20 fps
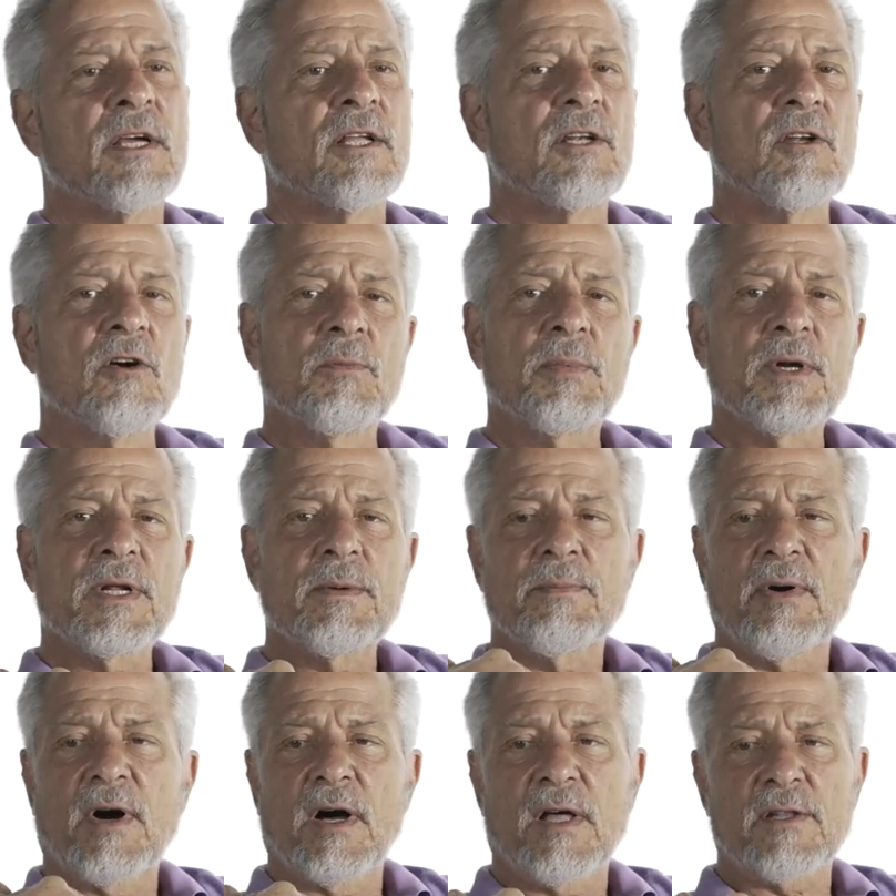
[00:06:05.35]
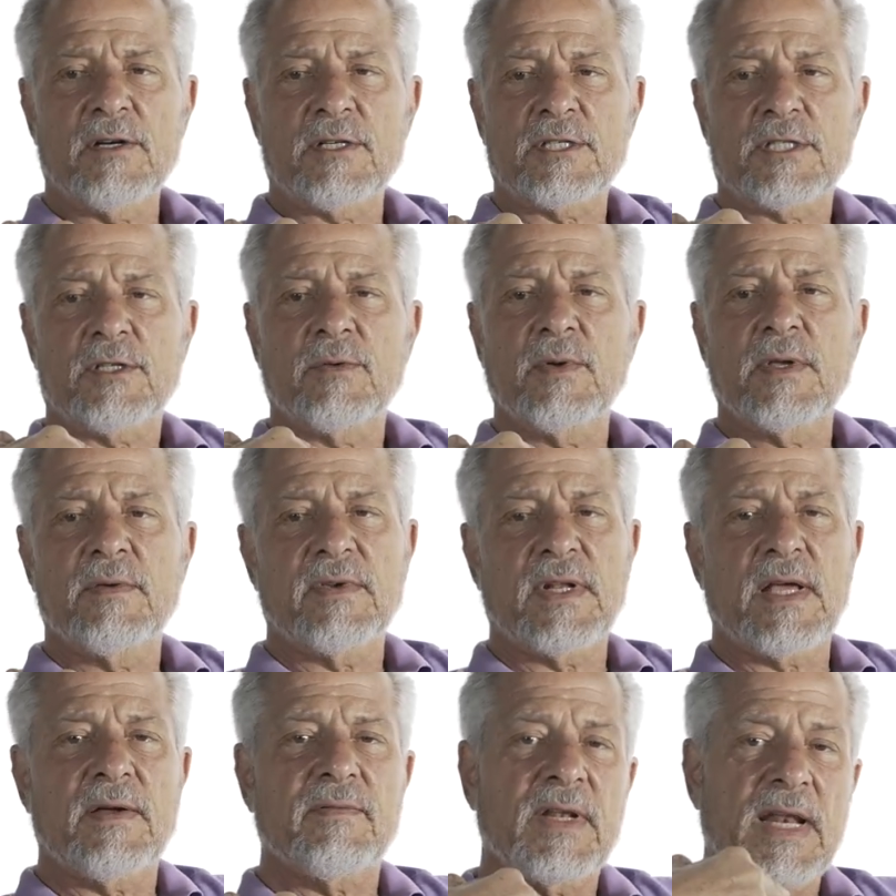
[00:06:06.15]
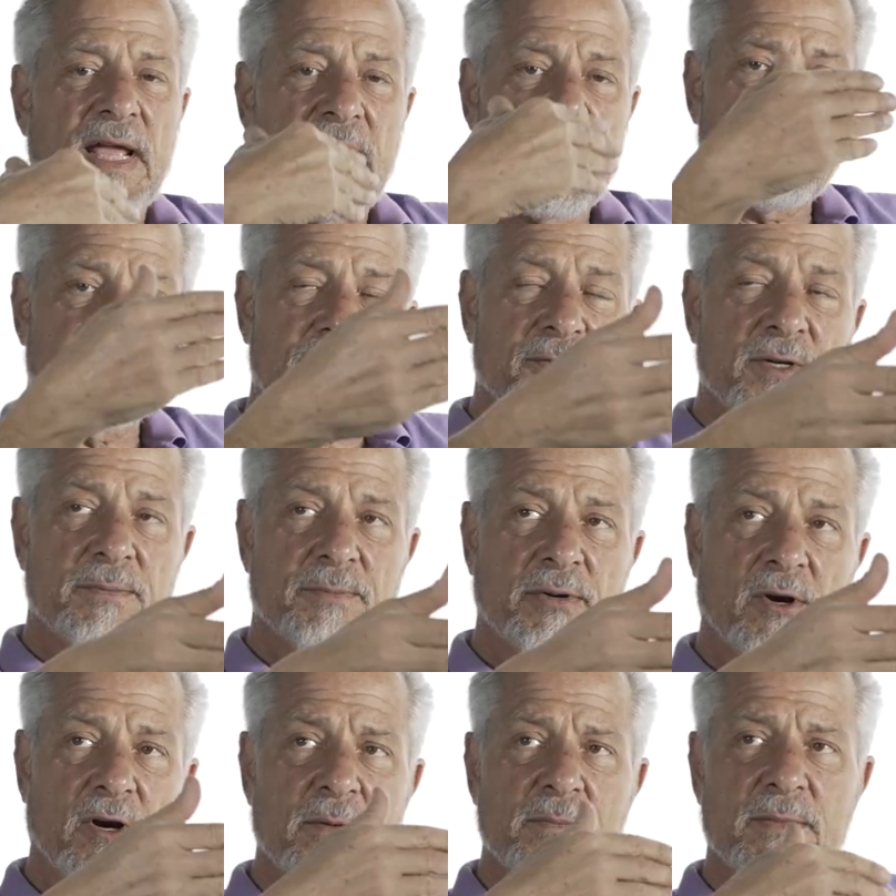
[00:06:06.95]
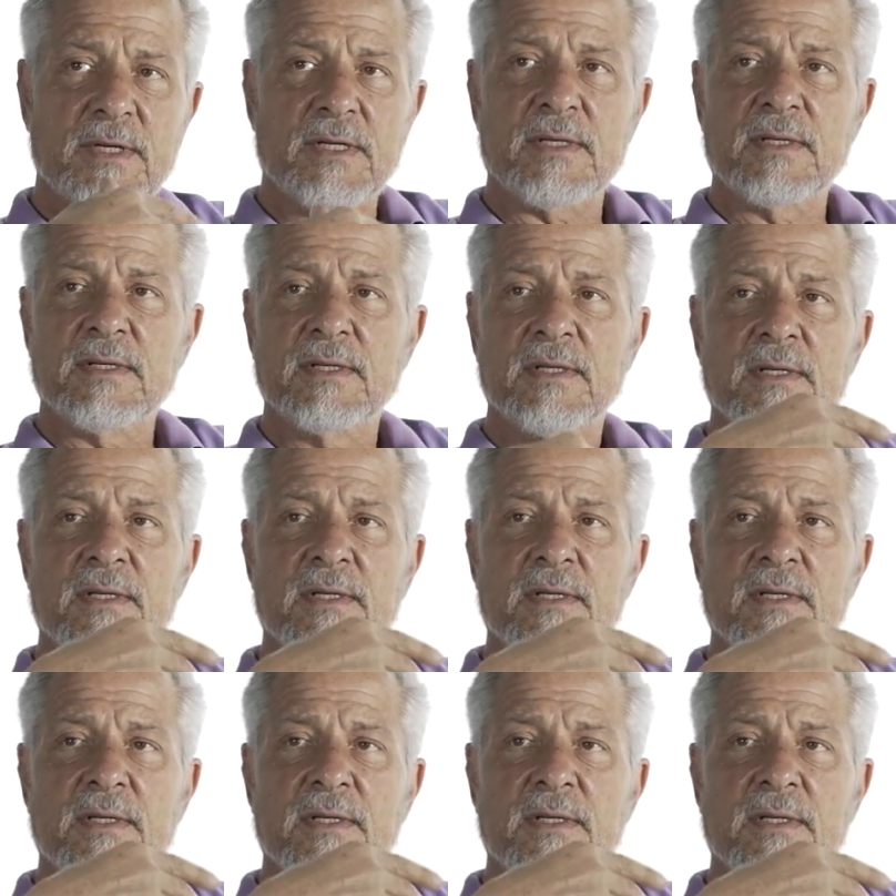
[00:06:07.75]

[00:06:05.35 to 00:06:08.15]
Nobody bothers to even have an 8-foot apartment.